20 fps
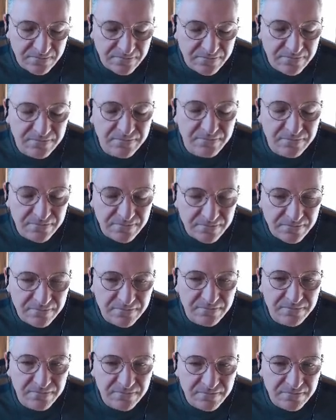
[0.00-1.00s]

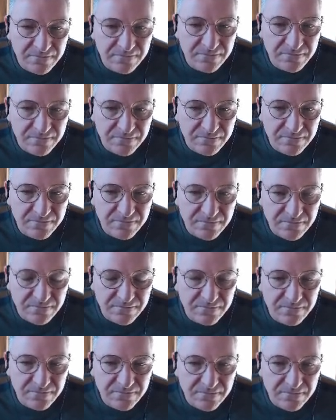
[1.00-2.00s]

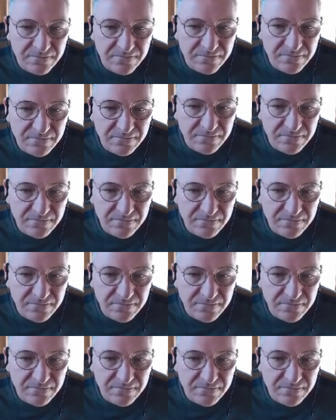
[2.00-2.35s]
[no speech]